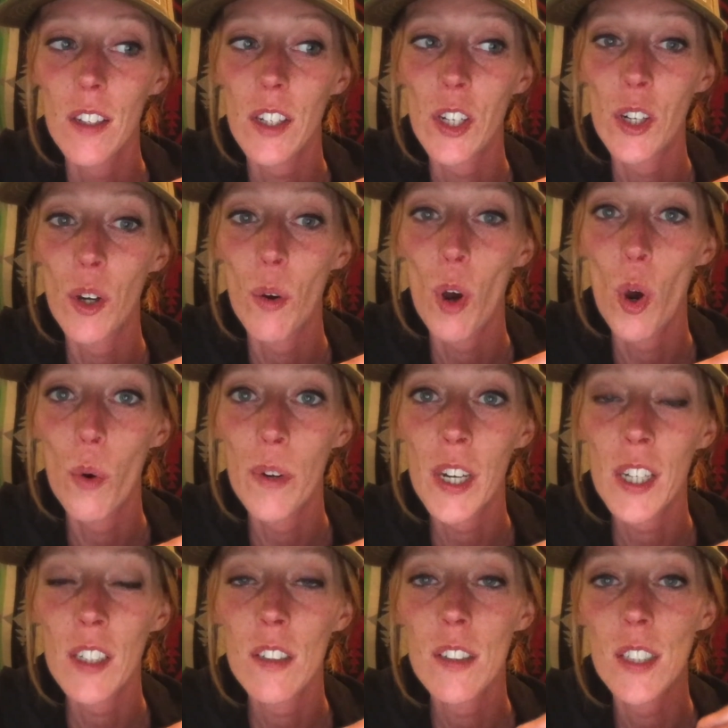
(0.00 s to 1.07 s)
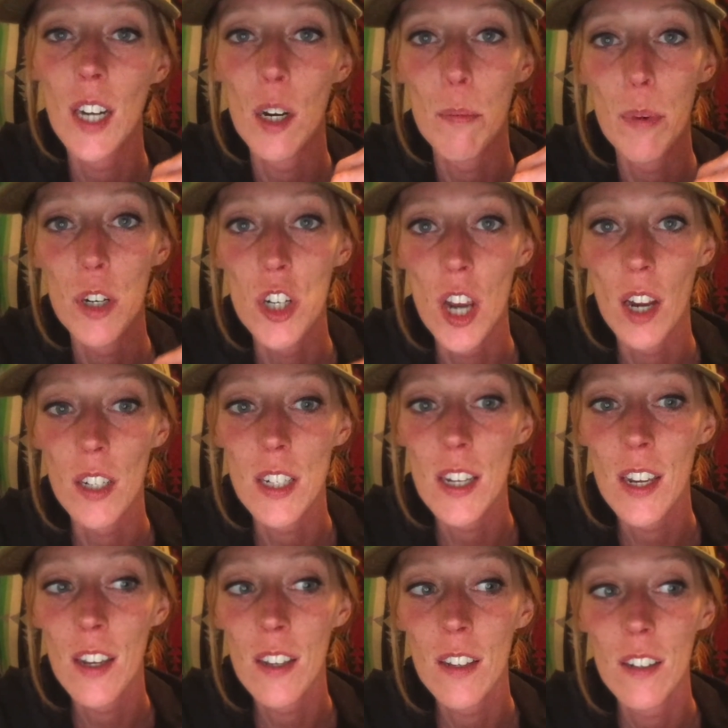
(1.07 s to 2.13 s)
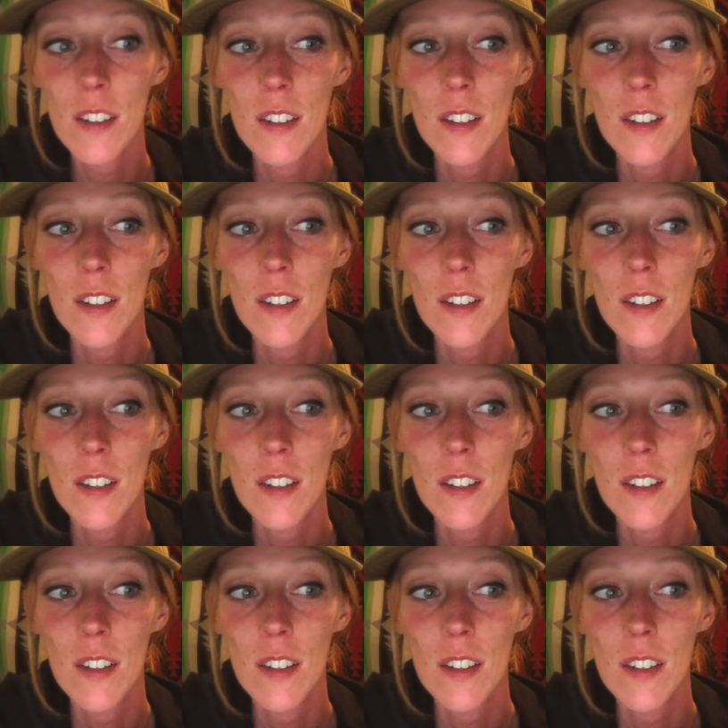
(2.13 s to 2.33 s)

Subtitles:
you know, owning it instead of projecting it.